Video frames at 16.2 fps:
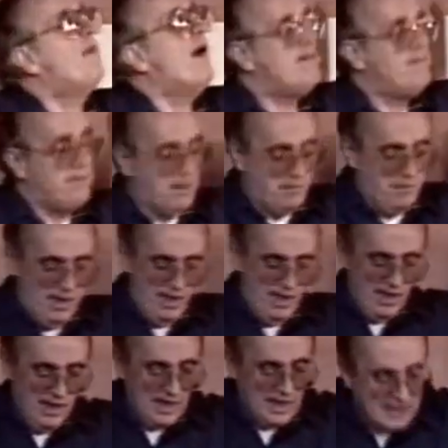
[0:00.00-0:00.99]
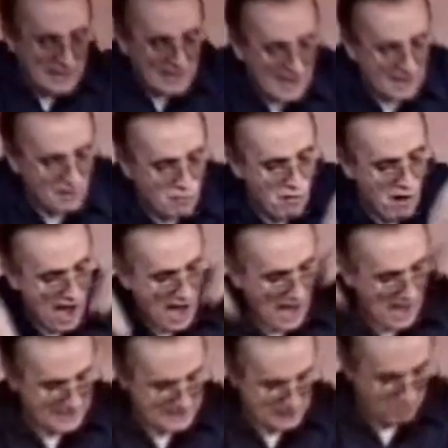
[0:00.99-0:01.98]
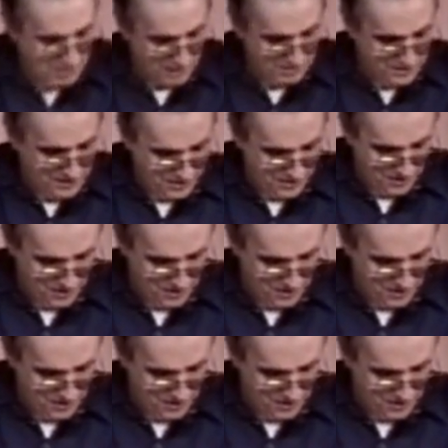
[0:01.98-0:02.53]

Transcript: above them. You've got to rise above the